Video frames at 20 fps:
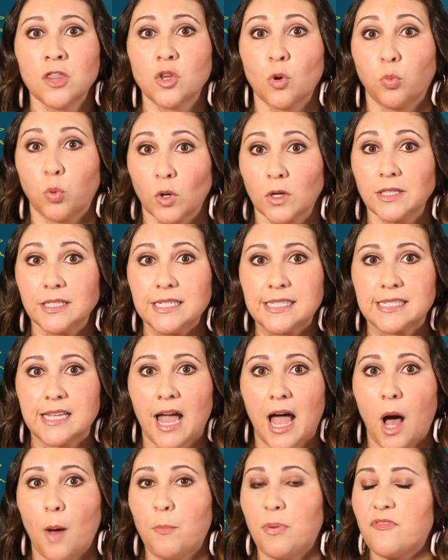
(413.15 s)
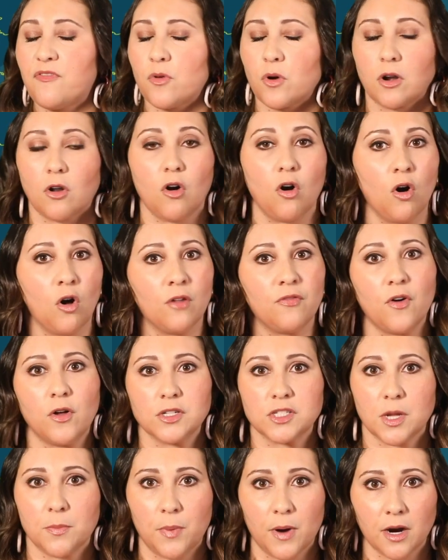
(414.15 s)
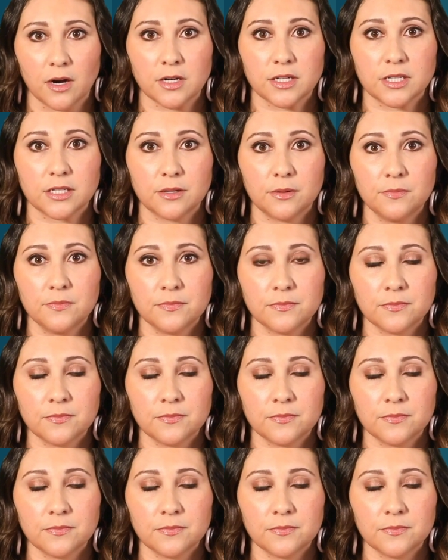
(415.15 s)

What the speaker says: The world needs to help before it all falls apart.